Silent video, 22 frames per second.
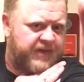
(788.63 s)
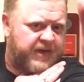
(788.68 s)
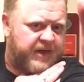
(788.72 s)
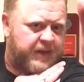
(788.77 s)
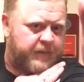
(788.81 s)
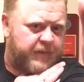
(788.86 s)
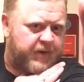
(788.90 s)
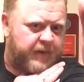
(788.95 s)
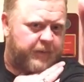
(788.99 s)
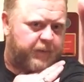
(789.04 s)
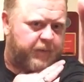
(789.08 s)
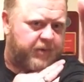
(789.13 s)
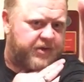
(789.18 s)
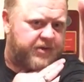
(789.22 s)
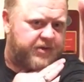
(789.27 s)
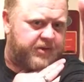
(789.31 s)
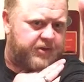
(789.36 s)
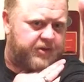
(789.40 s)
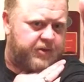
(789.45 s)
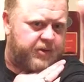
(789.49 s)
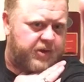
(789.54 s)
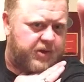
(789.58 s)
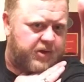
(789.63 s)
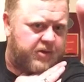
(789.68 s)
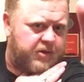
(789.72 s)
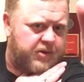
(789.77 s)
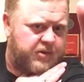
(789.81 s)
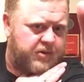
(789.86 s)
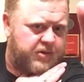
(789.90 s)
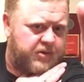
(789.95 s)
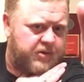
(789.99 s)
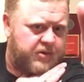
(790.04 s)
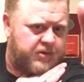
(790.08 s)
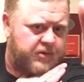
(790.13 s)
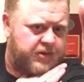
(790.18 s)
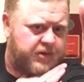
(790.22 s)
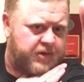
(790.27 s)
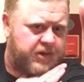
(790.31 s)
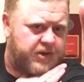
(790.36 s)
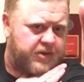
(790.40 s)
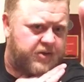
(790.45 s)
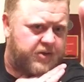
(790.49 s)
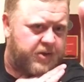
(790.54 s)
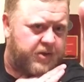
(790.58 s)
And when I press the trigger, the
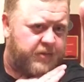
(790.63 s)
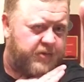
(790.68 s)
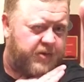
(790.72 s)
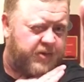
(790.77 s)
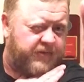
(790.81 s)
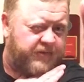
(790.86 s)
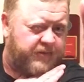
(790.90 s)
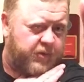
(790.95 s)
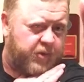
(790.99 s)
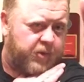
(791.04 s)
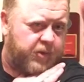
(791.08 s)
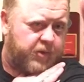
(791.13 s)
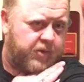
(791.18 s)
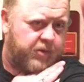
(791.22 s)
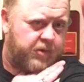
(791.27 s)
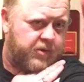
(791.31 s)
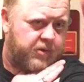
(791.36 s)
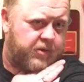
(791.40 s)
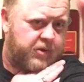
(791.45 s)
gun's going to move more.